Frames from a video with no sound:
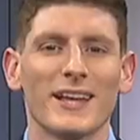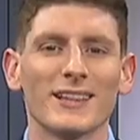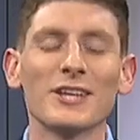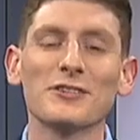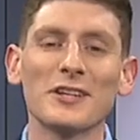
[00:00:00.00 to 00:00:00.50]

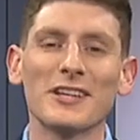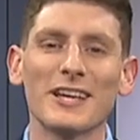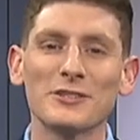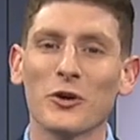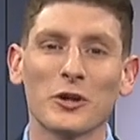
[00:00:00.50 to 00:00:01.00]
Listening to
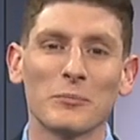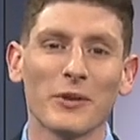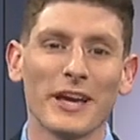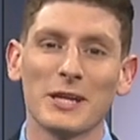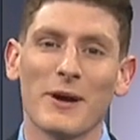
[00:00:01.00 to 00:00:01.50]
Izzo
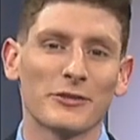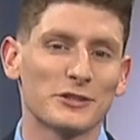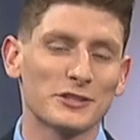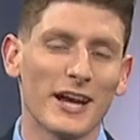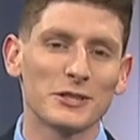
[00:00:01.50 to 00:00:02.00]
complain about the
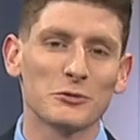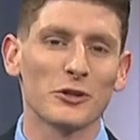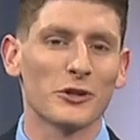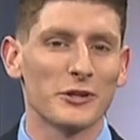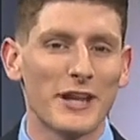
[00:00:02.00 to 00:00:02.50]
schedule
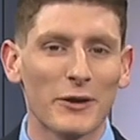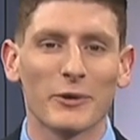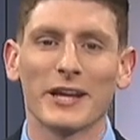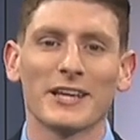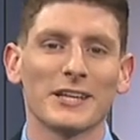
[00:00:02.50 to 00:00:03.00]
or net
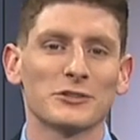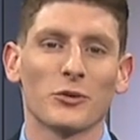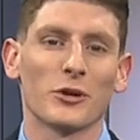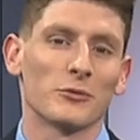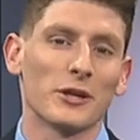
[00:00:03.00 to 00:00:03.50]
rankings
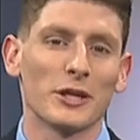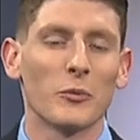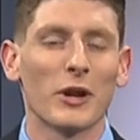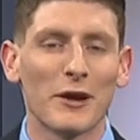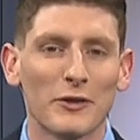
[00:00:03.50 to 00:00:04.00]
or really
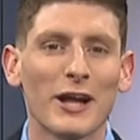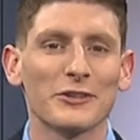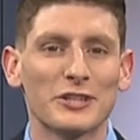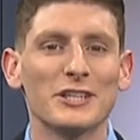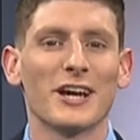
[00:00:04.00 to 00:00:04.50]
whatever
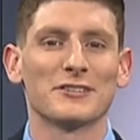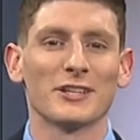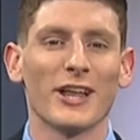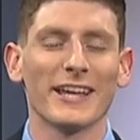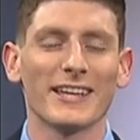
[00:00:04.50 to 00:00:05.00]
else he
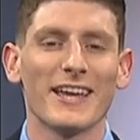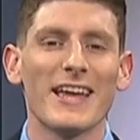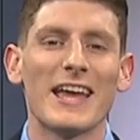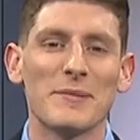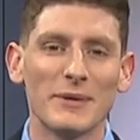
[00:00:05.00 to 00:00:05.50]
doesn't like,
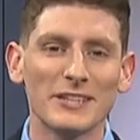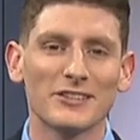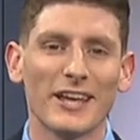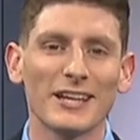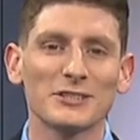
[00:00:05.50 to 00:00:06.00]
it means
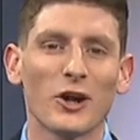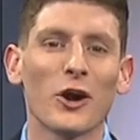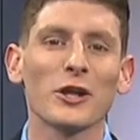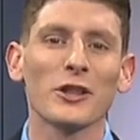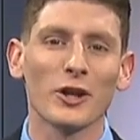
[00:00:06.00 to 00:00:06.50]
things
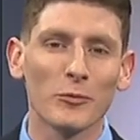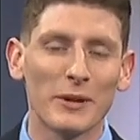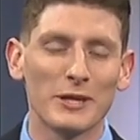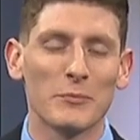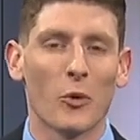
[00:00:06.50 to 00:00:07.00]
are a little
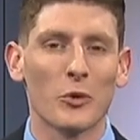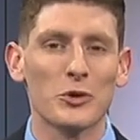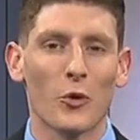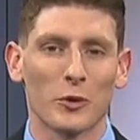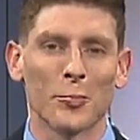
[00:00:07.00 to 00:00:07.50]
bit more
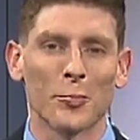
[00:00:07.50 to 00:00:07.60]
normal.